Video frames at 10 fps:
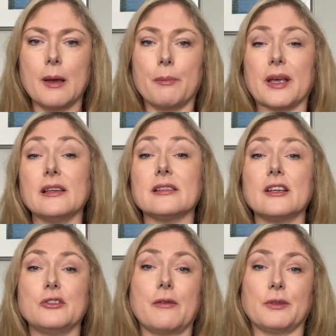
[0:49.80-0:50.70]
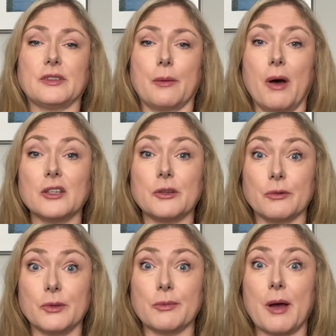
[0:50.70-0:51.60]
Because I travel so much, it
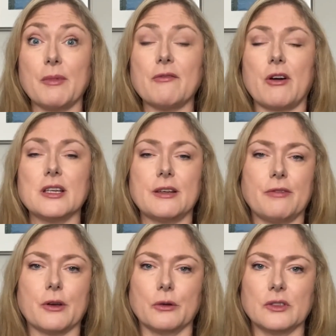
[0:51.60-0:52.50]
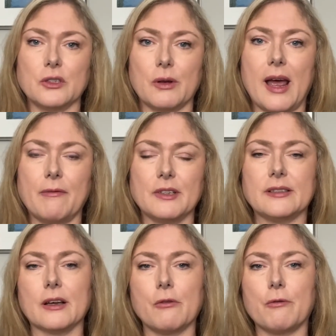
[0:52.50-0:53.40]
was becoming very difficult to do it every
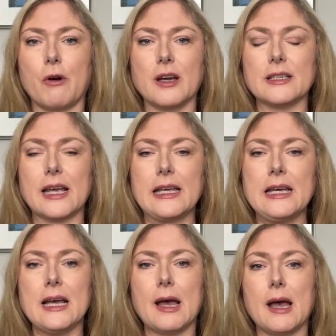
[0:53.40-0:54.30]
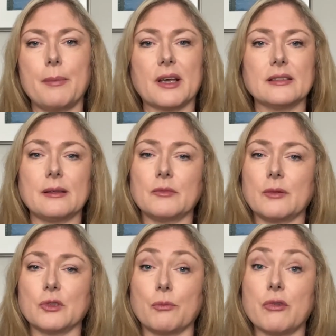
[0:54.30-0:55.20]
single Friday because
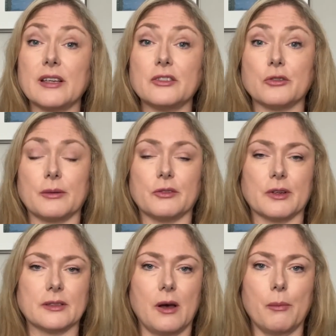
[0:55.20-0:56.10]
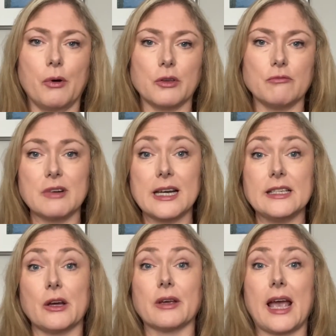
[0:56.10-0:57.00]
sometimes on press trips, for example, you really
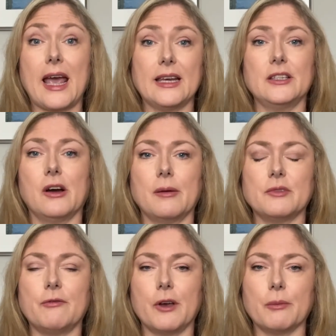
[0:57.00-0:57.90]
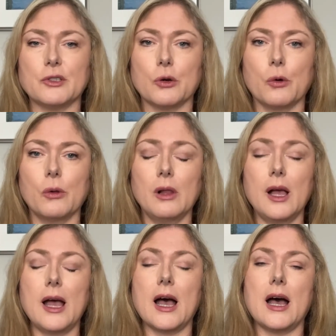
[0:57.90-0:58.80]
don't get any time to film at all.
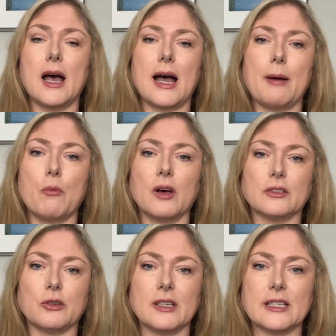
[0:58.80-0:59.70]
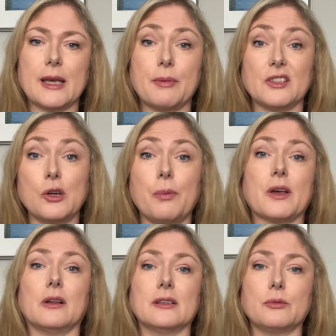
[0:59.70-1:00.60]
And whilst trying to keep it
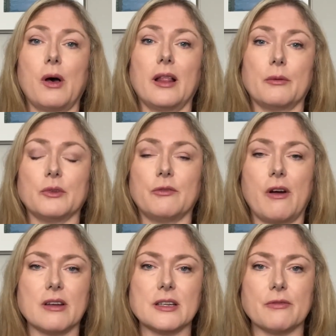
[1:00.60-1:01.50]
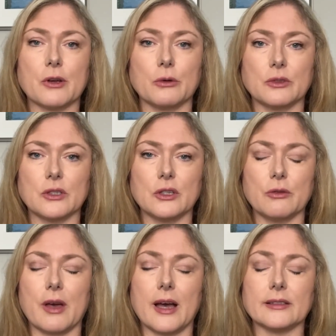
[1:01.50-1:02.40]
topical as well, it was very difficult to do
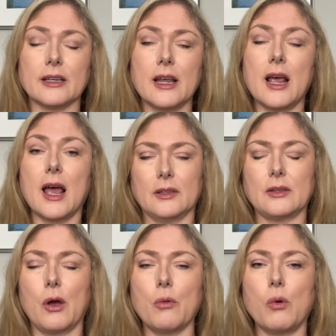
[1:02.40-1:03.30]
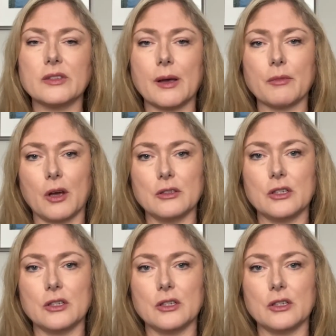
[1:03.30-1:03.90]
that. So what I'm going